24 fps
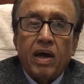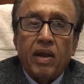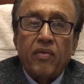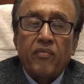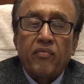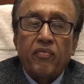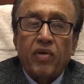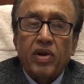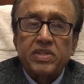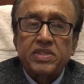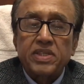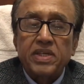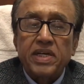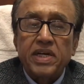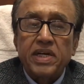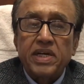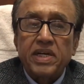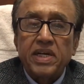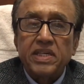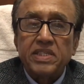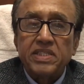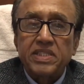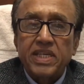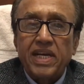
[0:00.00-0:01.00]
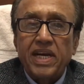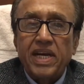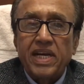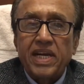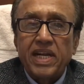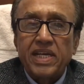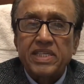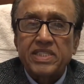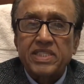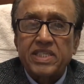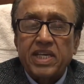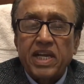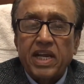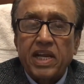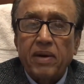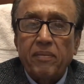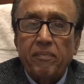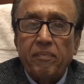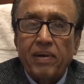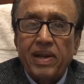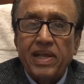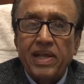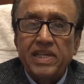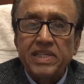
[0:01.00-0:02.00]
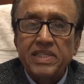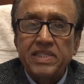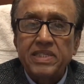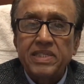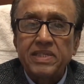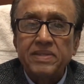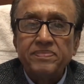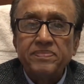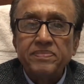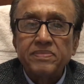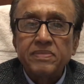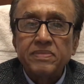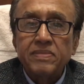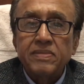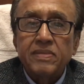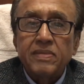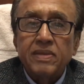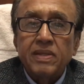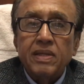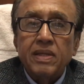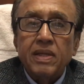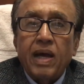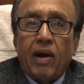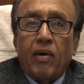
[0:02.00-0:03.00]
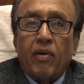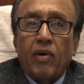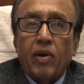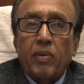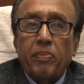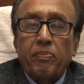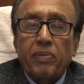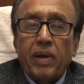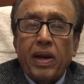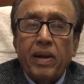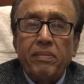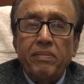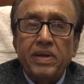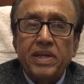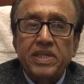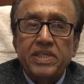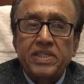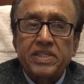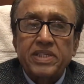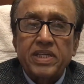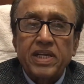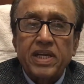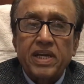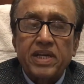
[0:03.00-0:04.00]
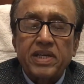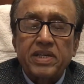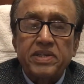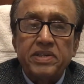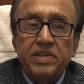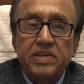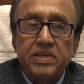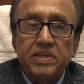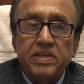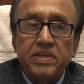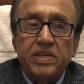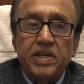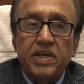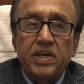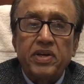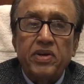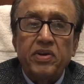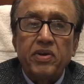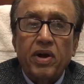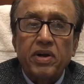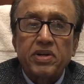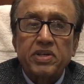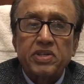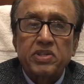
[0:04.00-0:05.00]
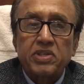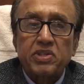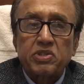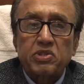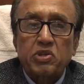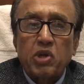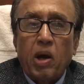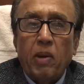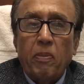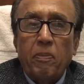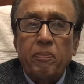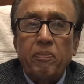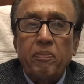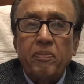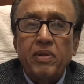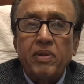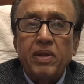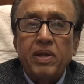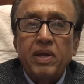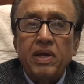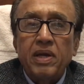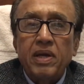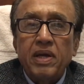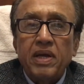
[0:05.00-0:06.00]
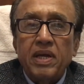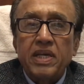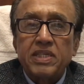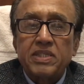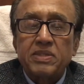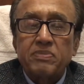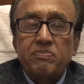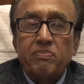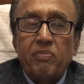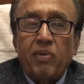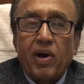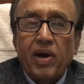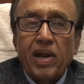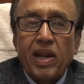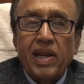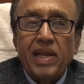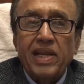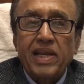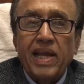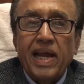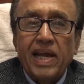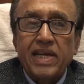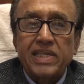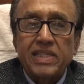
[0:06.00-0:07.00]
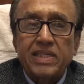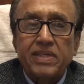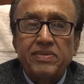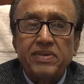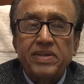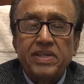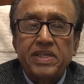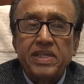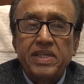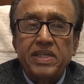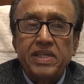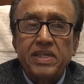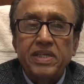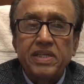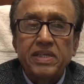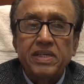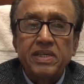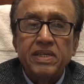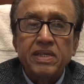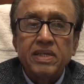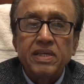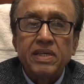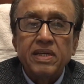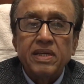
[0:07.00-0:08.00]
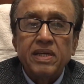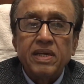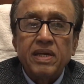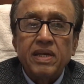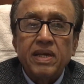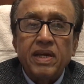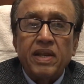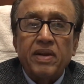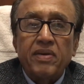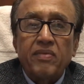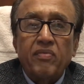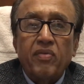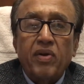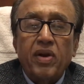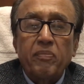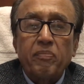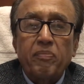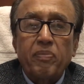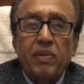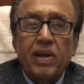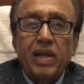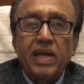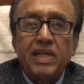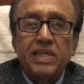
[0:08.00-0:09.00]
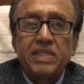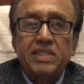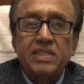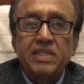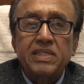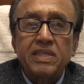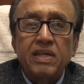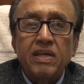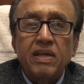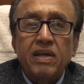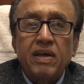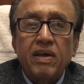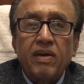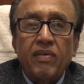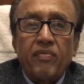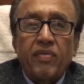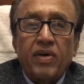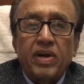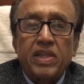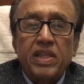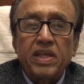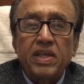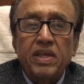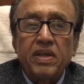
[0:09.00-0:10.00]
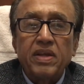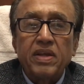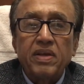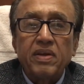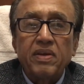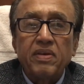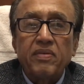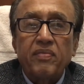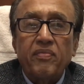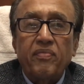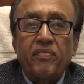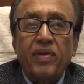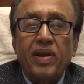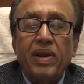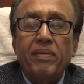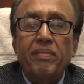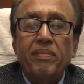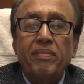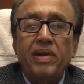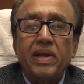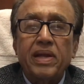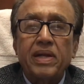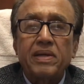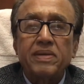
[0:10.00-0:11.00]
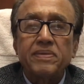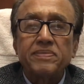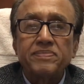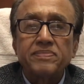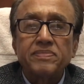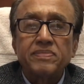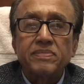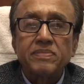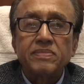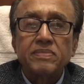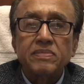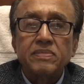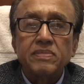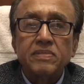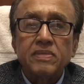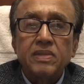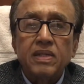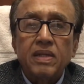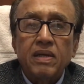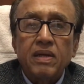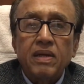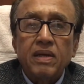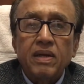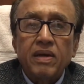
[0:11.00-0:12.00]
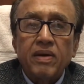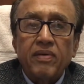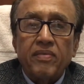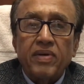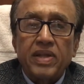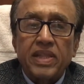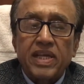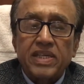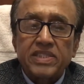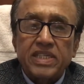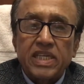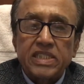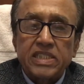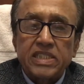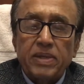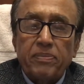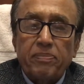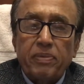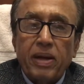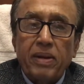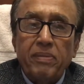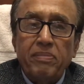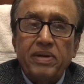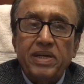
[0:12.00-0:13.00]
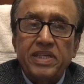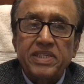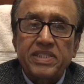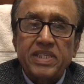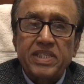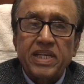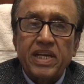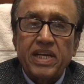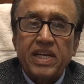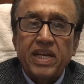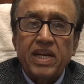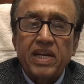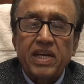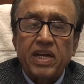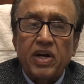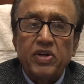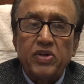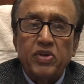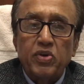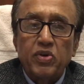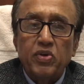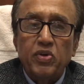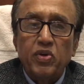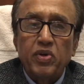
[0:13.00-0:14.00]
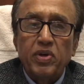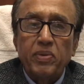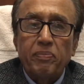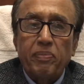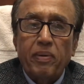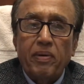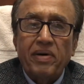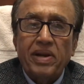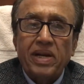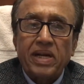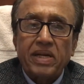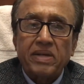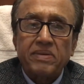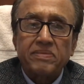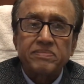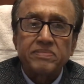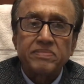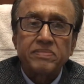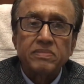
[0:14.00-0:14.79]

unfortunate incident has taken place, our Prime Minister did not stop his modeling activity in one place for the filming. Whether such a Prime Minister can continue in power?